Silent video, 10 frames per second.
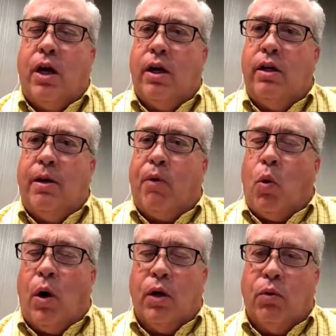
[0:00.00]

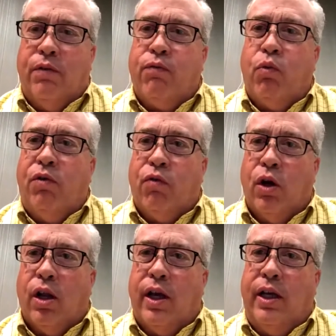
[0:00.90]
number one, we've
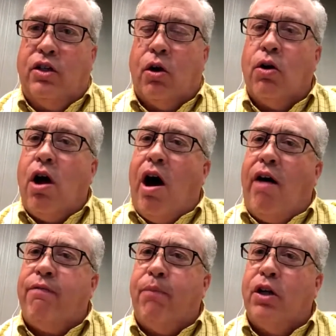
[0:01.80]
really turned
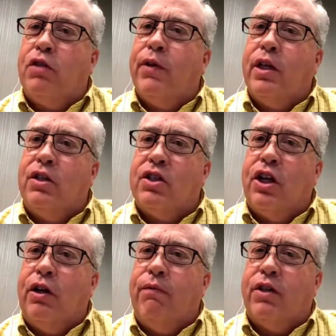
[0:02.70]
off much of an
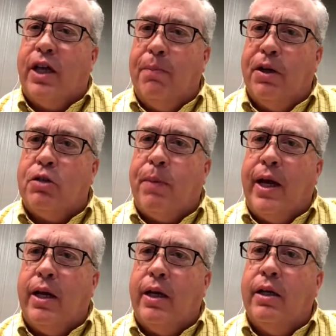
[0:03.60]
incentive to keep
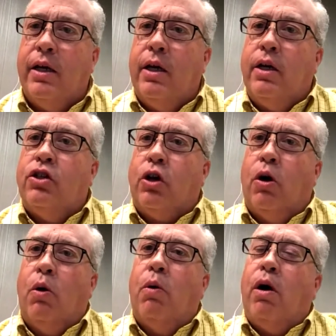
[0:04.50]
expanding.
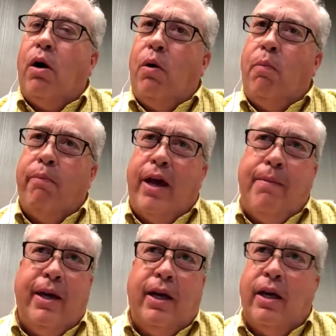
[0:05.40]
So
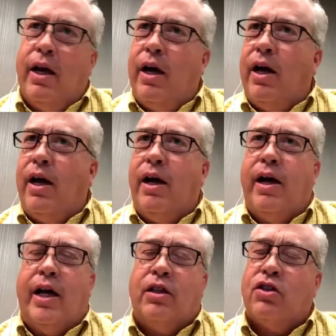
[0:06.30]
maybe
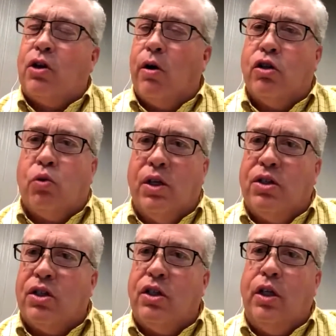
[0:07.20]
at the start of
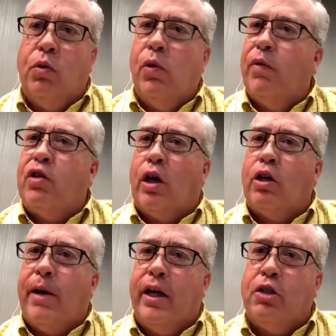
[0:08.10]
2016, we would have
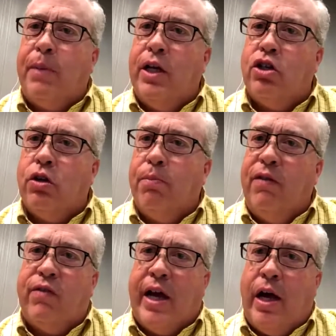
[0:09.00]
talked about expansion of
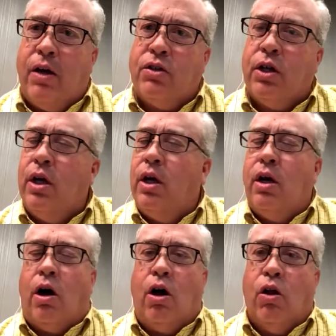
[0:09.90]
beef cows
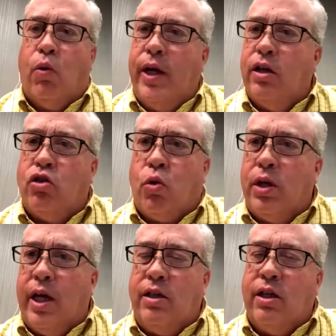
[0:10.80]
all the way into
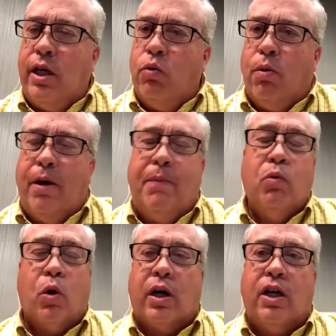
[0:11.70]
2018. Well, maybe
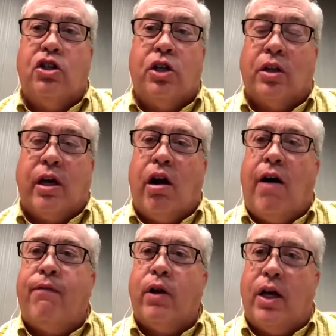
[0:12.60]
we're going to shut that
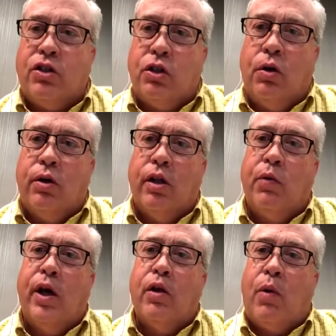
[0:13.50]
off a lot sooner than
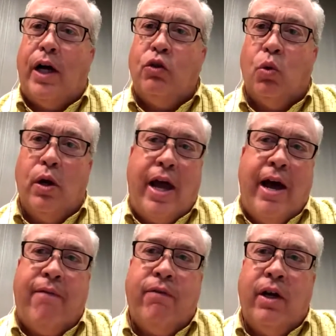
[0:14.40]
we otherwise would have.